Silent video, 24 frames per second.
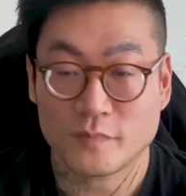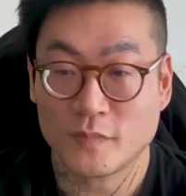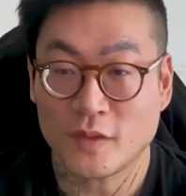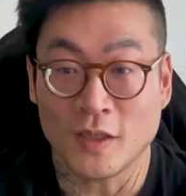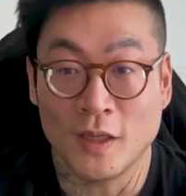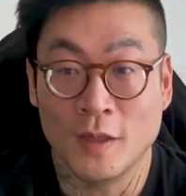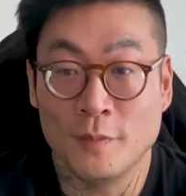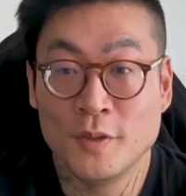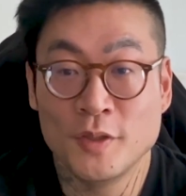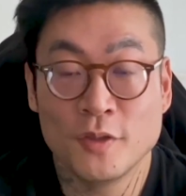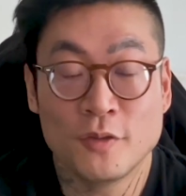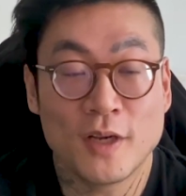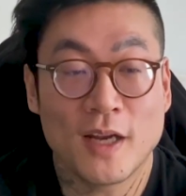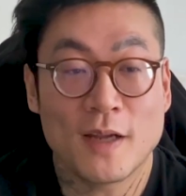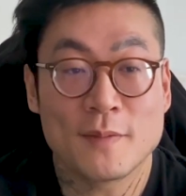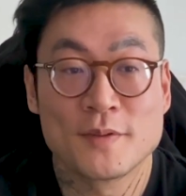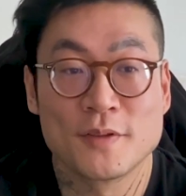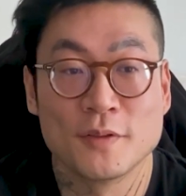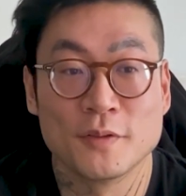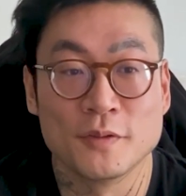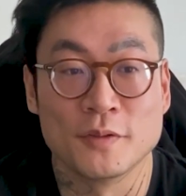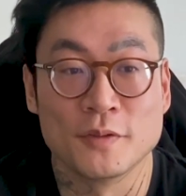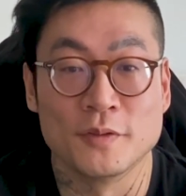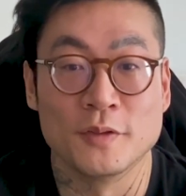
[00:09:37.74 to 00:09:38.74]
You could
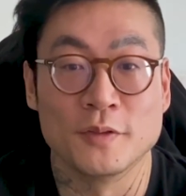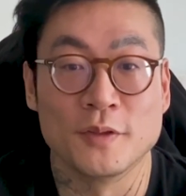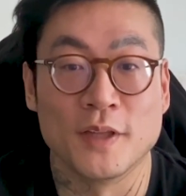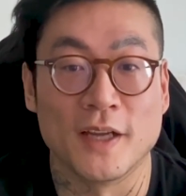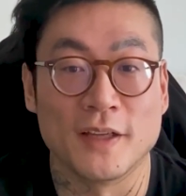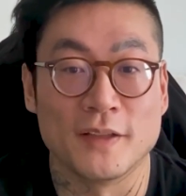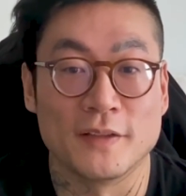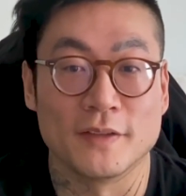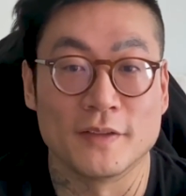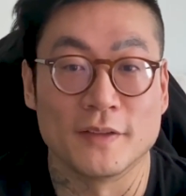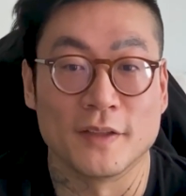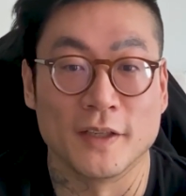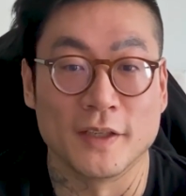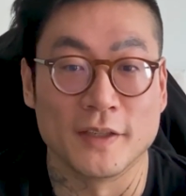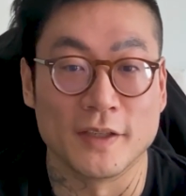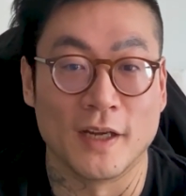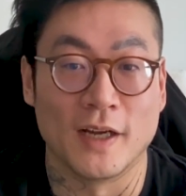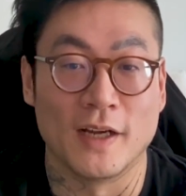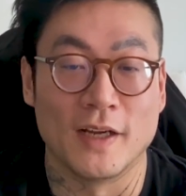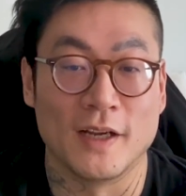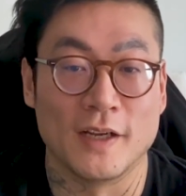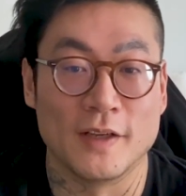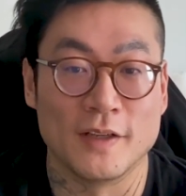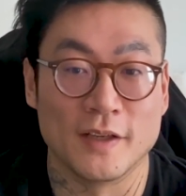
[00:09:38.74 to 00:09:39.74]
absolutely do that.
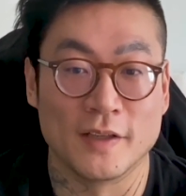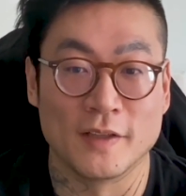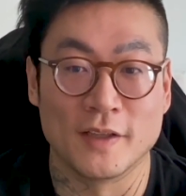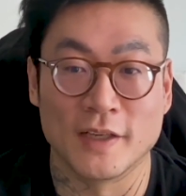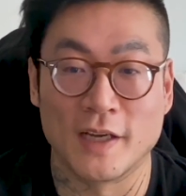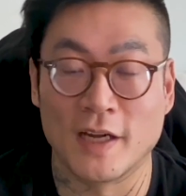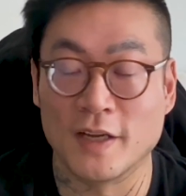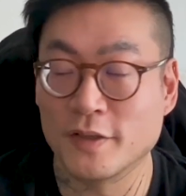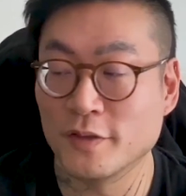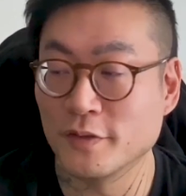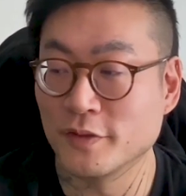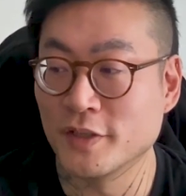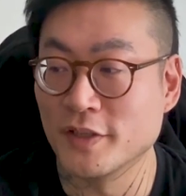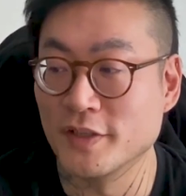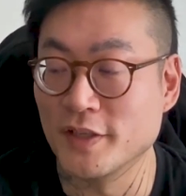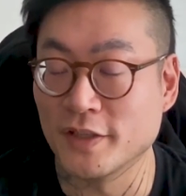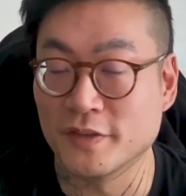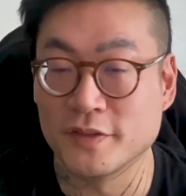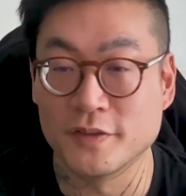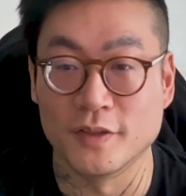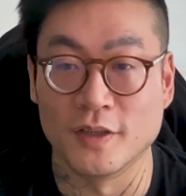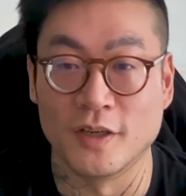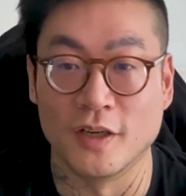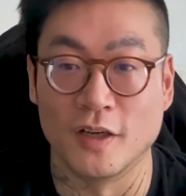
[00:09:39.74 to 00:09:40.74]
I could connect
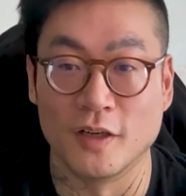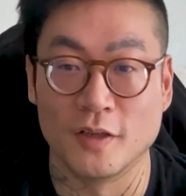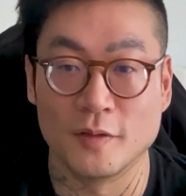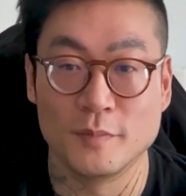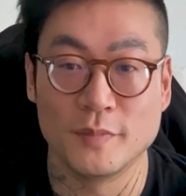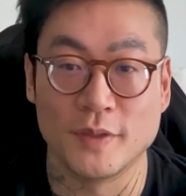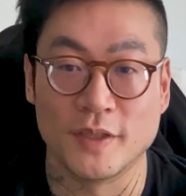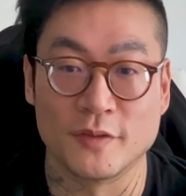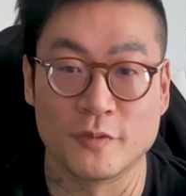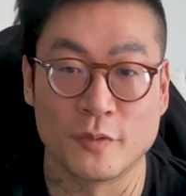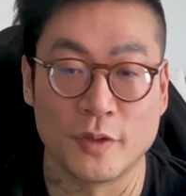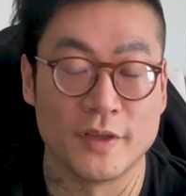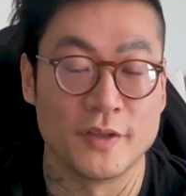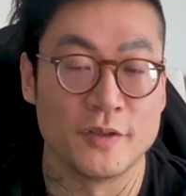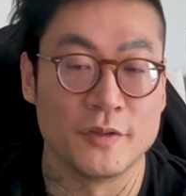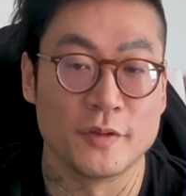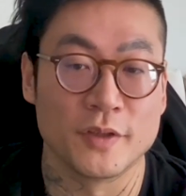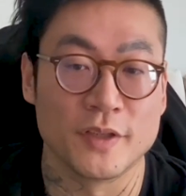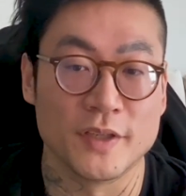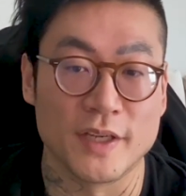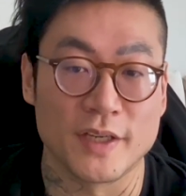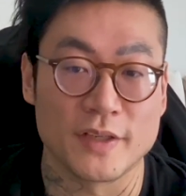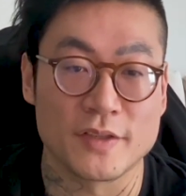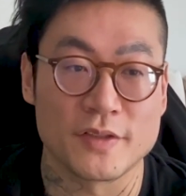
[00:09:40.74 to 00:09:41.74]
to the hub and create a new
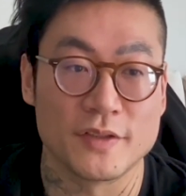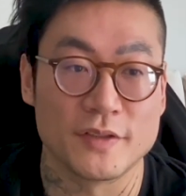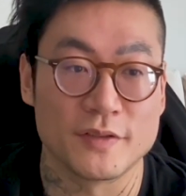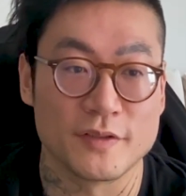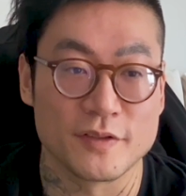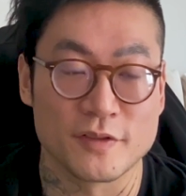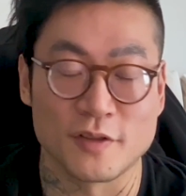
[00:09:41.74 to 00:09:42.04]
connection.